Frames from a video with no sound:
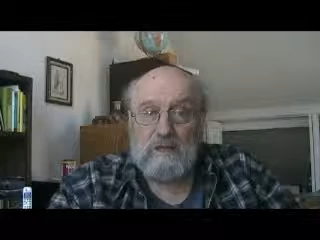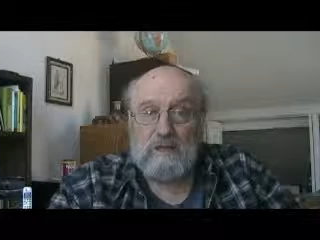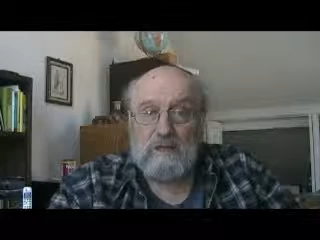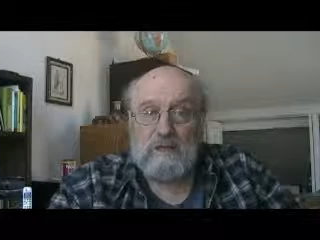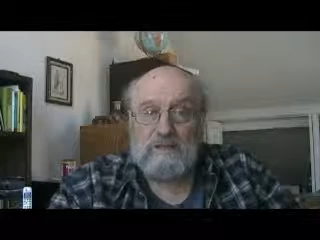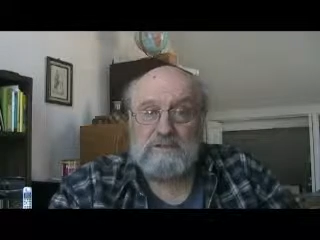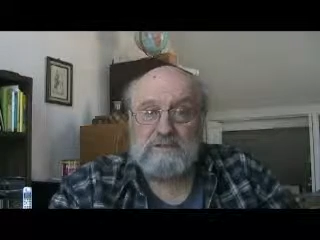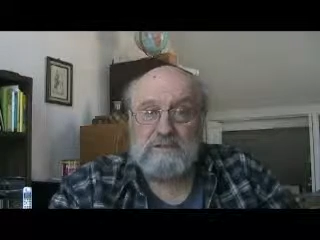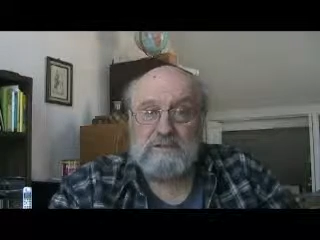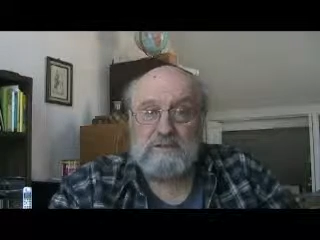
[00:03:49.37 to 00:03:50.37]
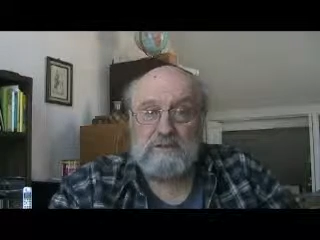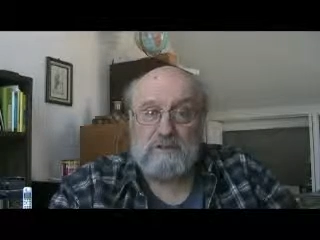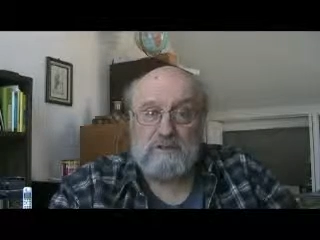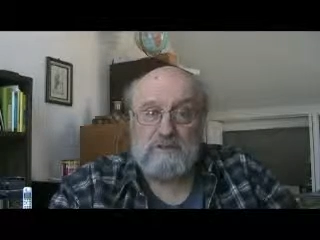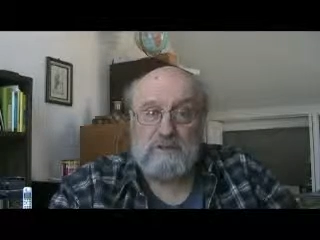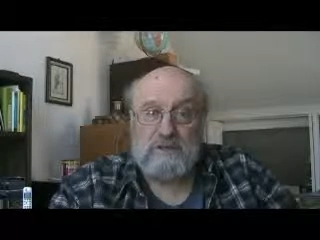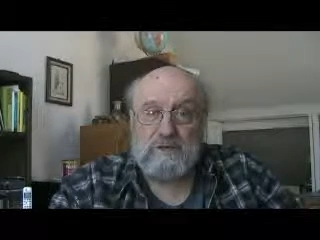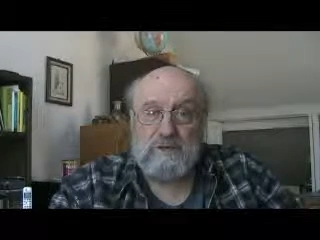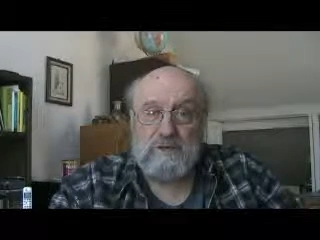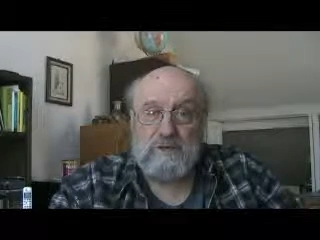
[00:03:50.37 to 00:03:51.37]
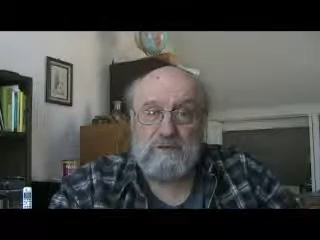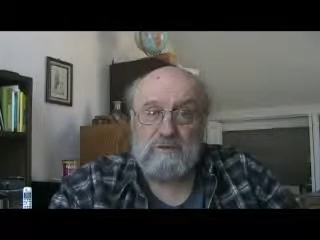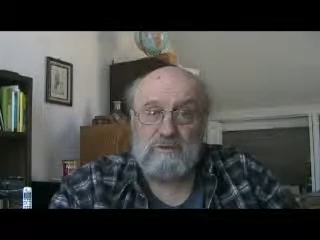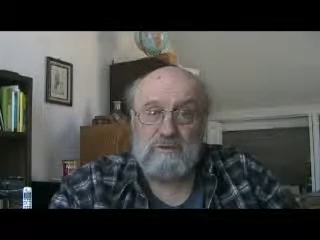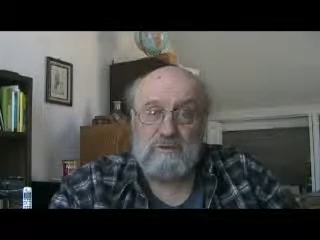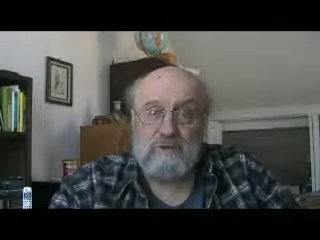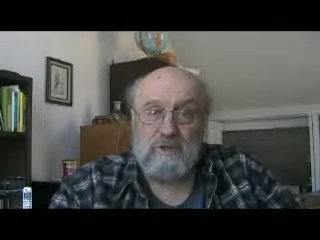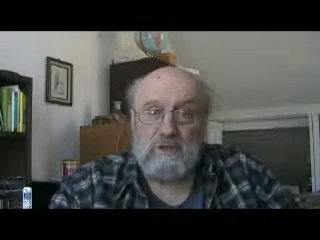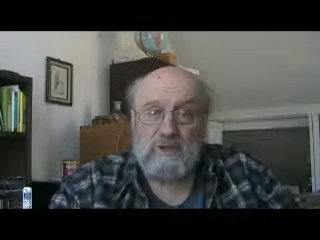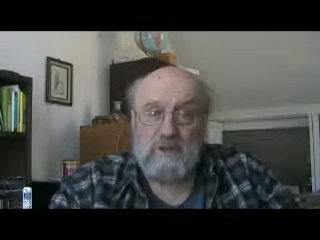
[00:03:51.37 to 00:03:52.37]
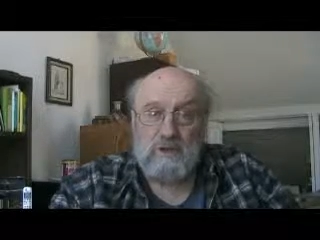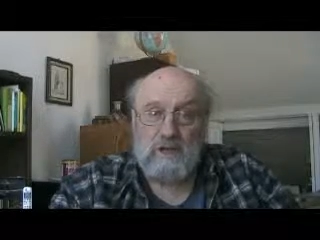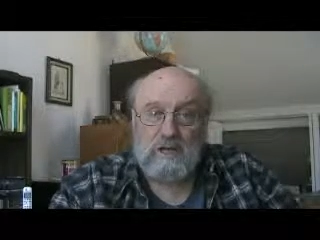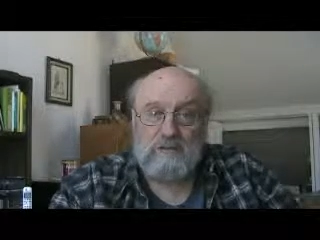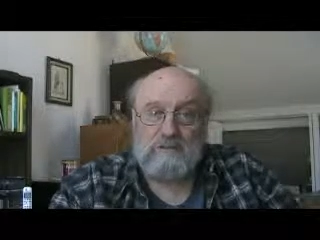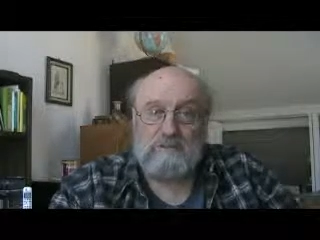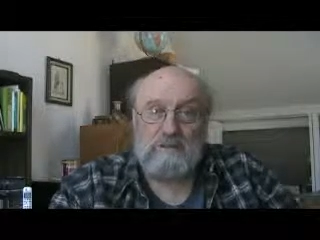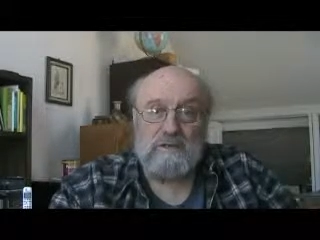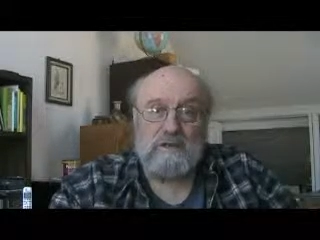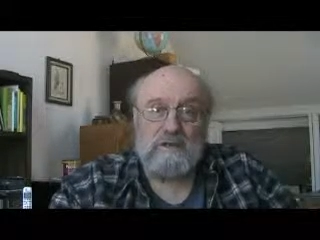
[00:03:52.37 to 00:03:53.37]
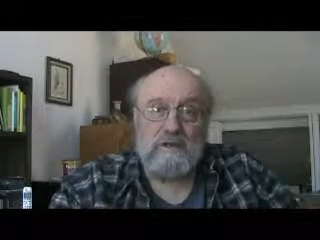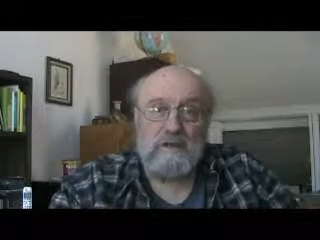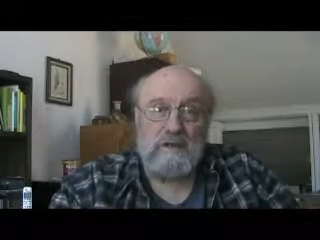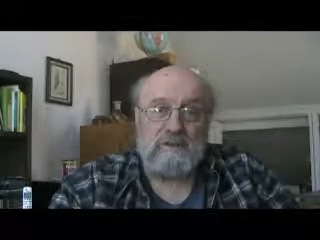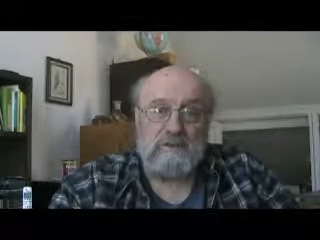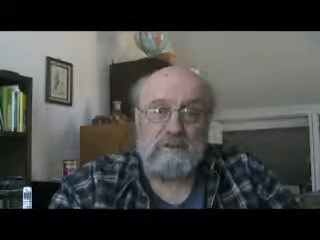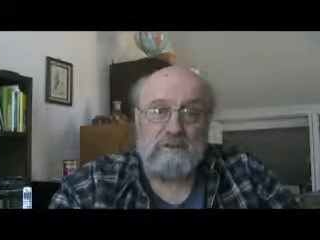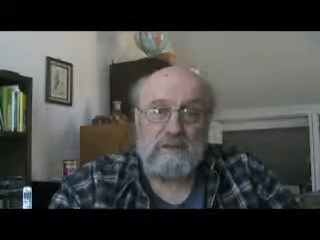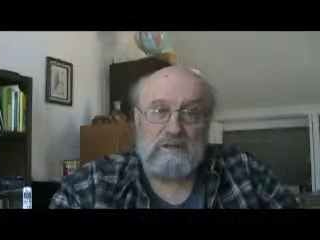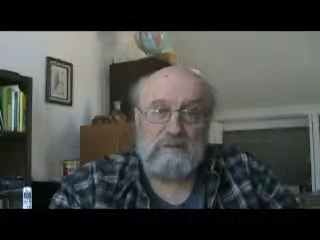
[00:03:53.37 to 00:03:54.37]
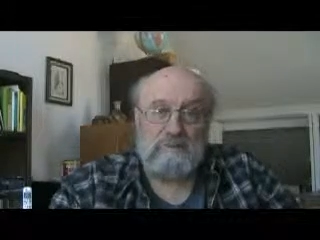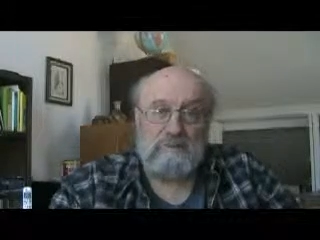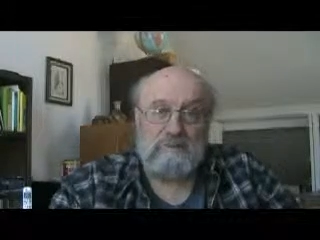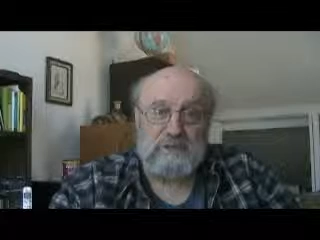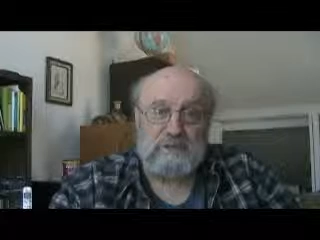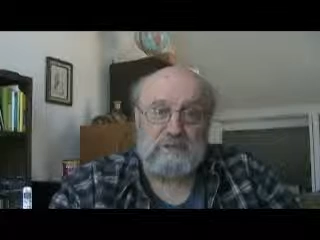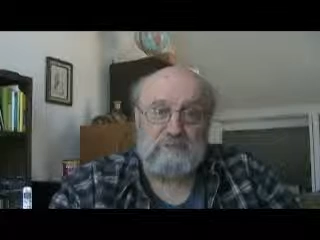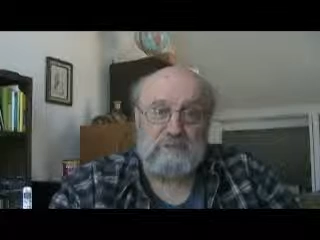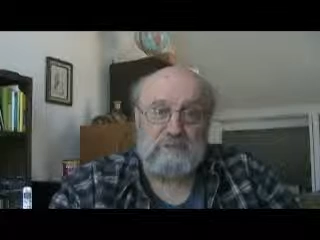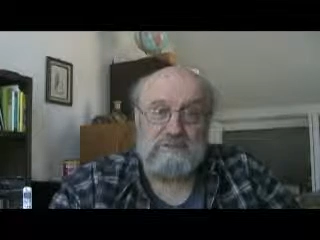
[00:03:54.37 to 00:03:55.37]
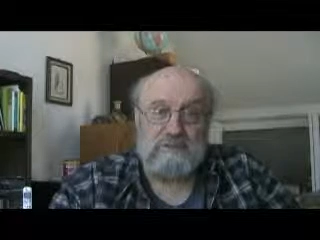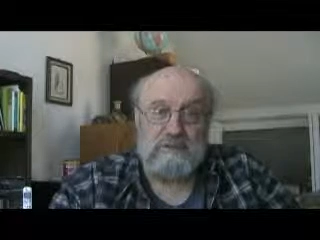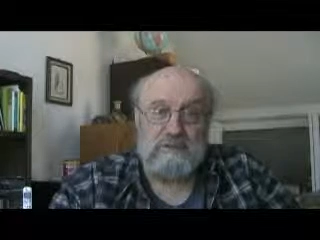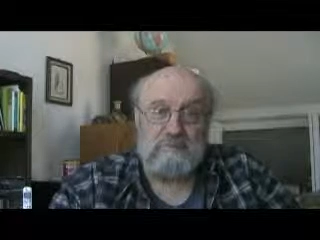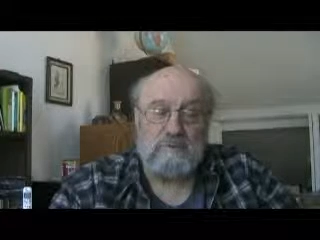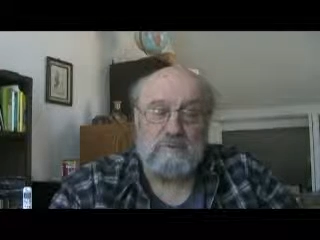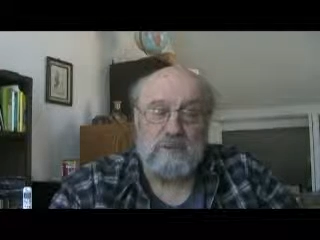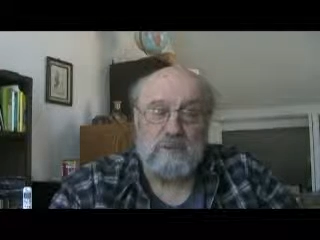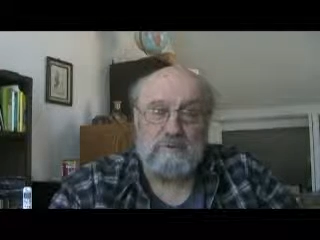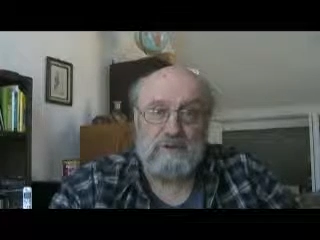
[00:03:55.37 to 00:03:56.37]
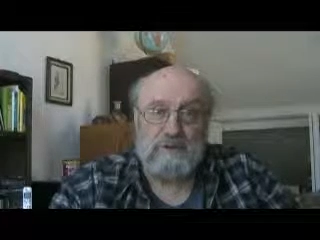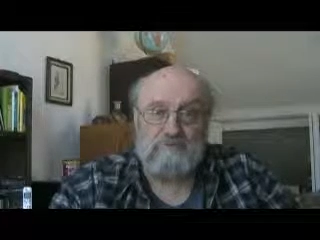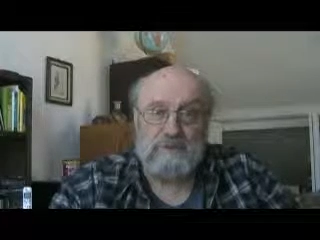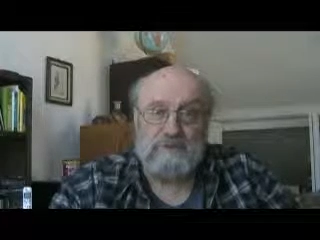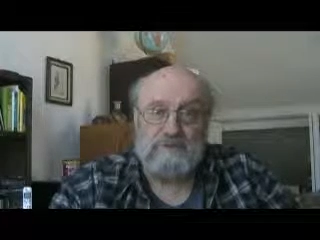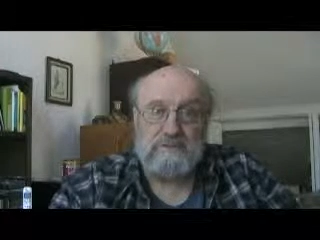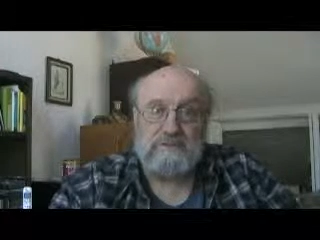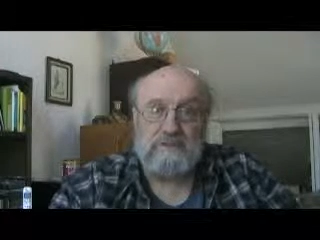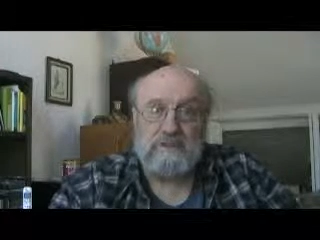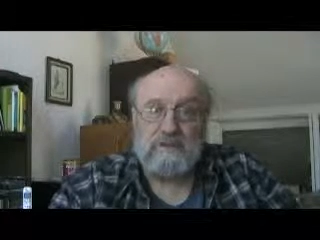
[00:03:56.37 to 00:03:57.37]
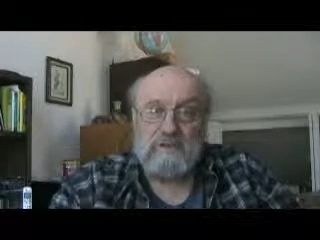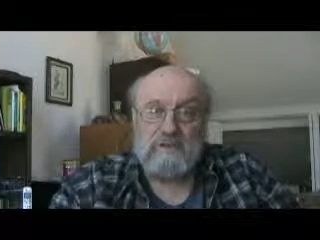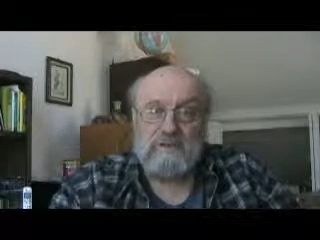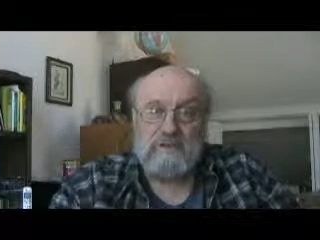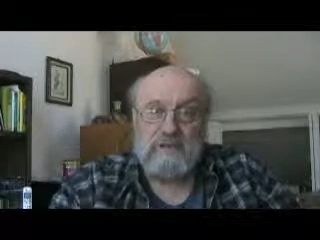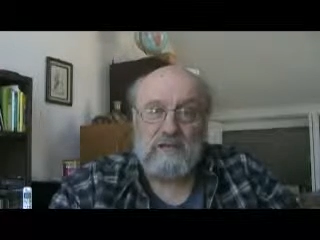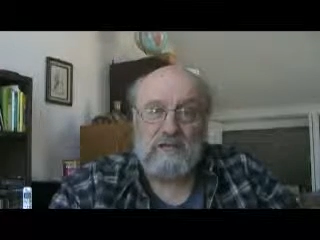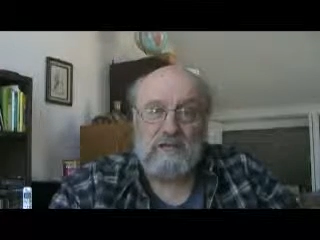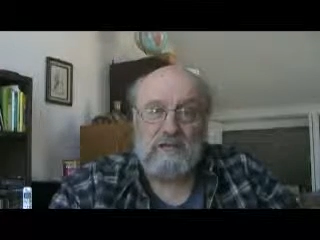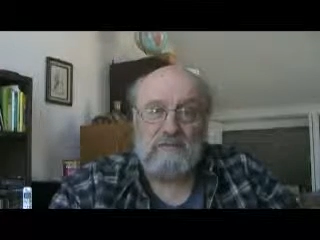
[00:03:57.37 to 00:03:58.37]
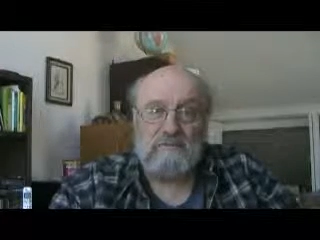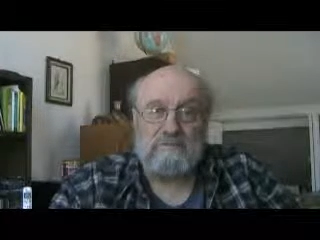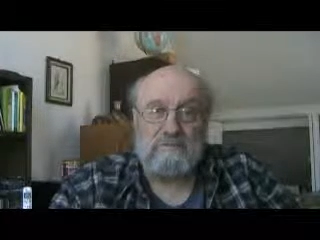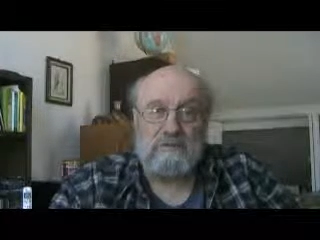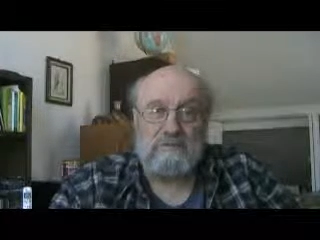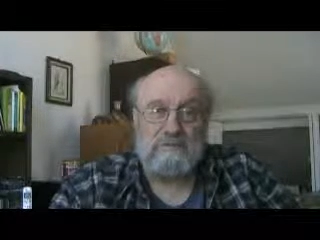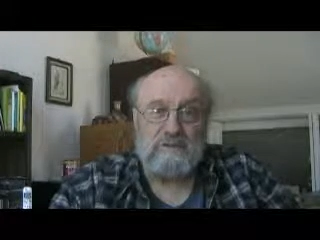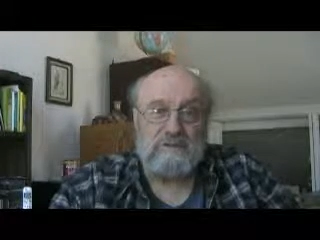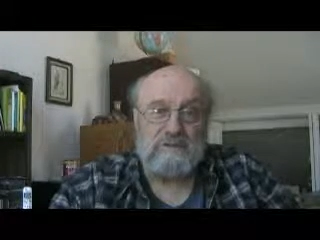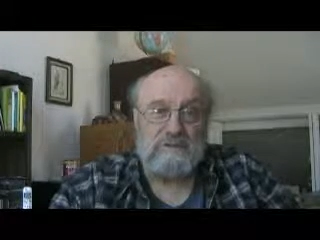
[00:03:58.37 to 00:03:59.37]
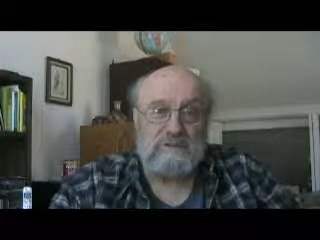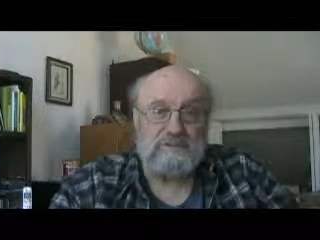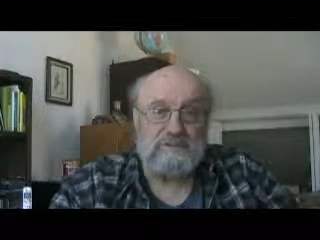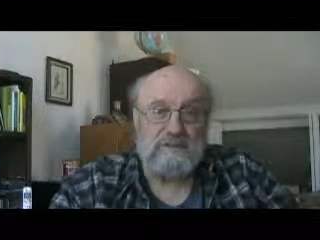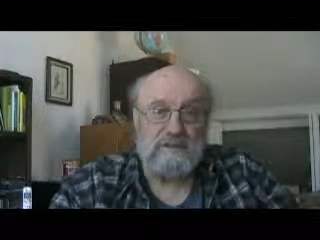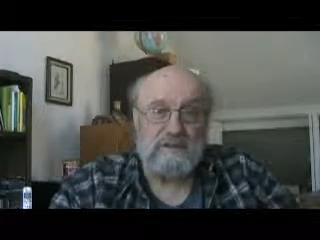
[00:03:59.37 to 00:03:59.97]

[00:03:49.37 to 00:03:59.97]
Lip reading: and it's structured a little bit according to laws and generally understood principles of how you would operate a business using that kind of legal structure.